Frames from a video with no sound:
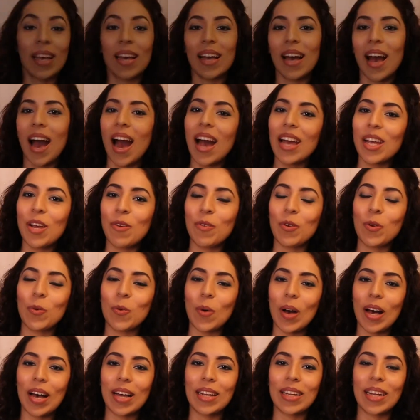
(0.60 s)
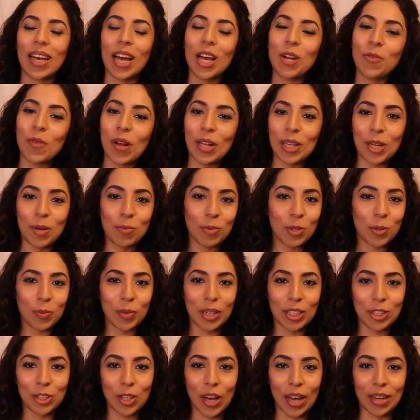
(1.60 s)
Hi everyone and welcome to my
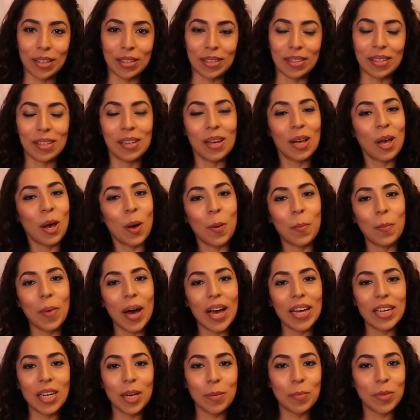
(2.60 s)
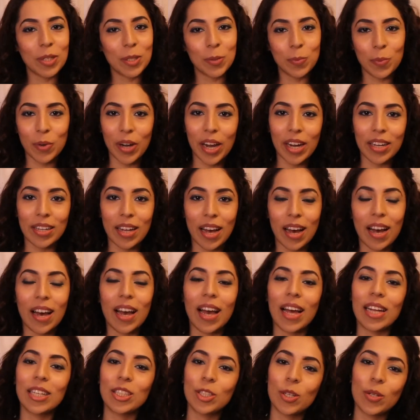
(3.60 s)
channel. My name is Prerna
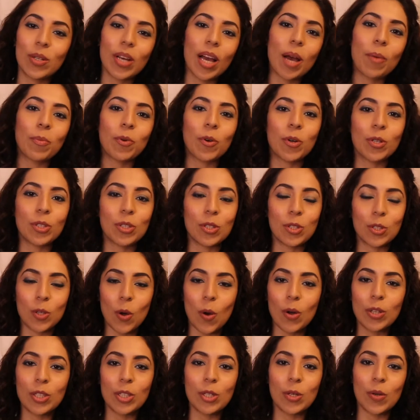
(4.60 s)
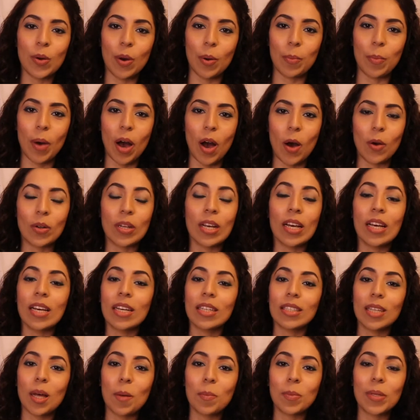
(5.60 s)
and today I'm going to talk to you about
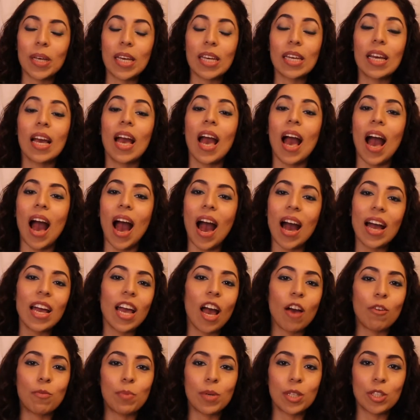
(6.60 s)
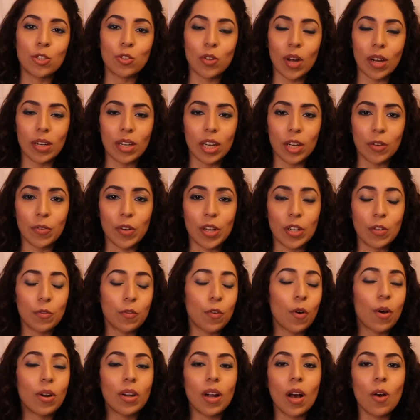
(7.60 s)
something I have been struggling with
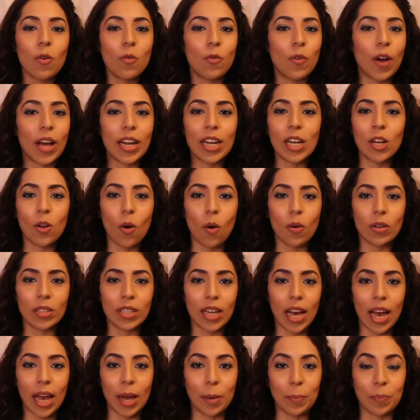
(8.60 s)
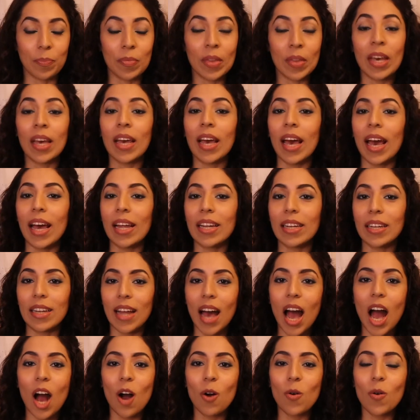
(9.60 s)
for a very long time, and
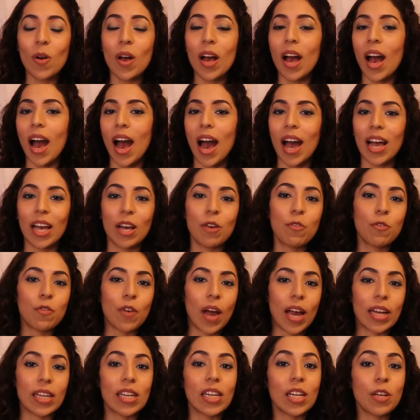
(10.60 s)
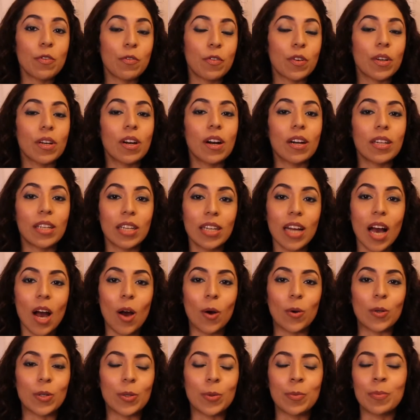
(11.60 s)
now I have finally figured it
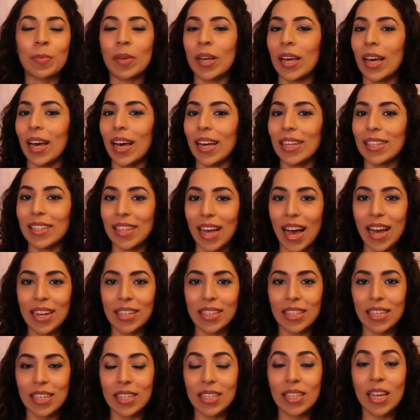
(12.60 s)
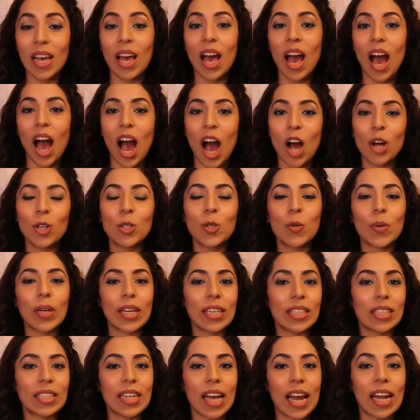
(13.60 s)
out, and that is how to
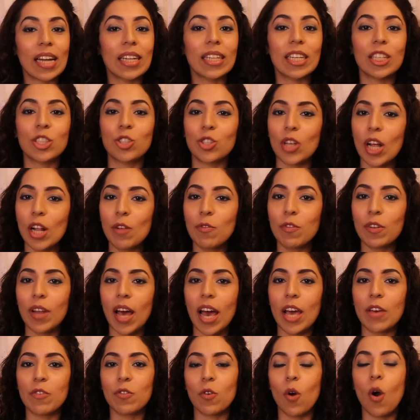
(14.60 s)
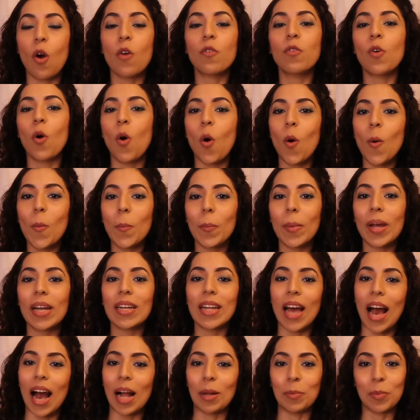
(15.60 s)
extend the shelf life of homemade
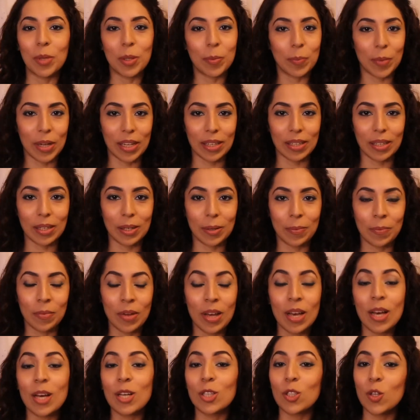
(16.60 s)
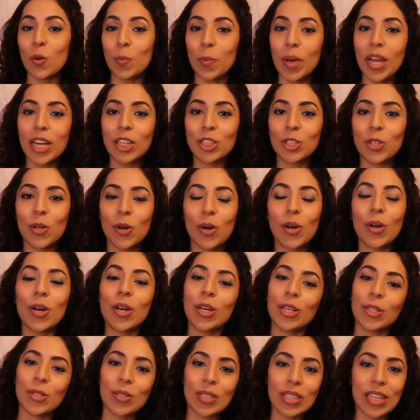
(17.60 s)
almond milk. So make sure
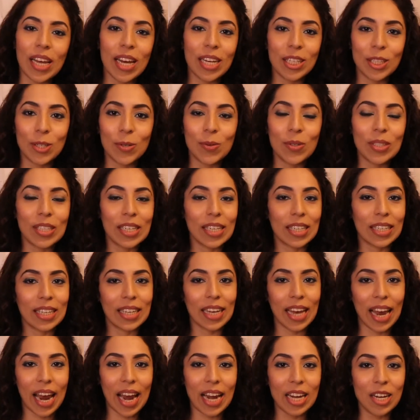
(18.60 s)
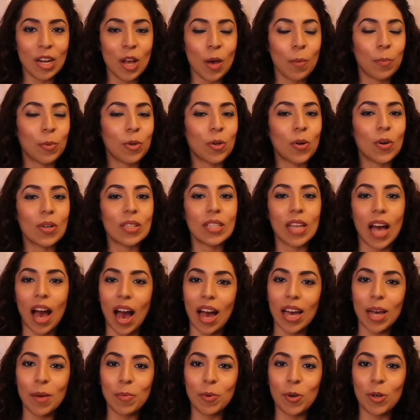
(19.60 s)
you stay tuned till the end because I
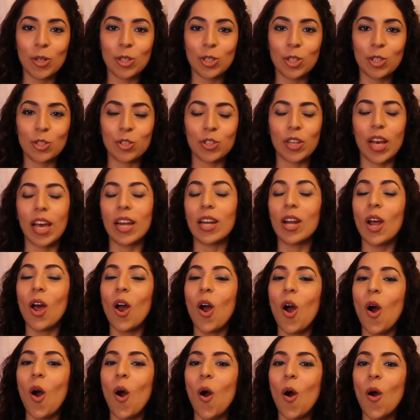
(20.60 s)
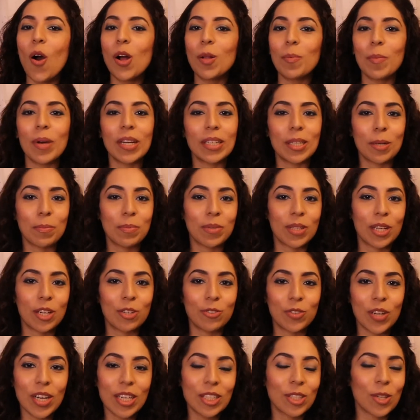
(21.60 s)
am going to share all my tips and
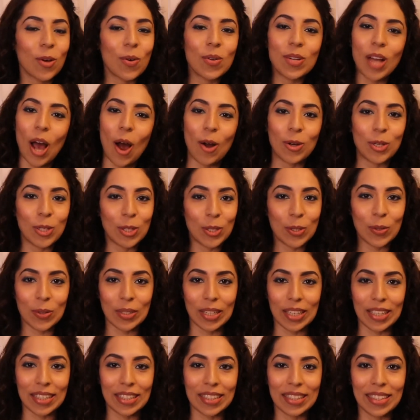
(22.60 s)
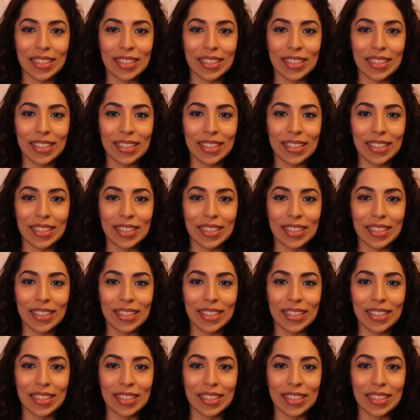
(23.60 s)
tricks on how to do this.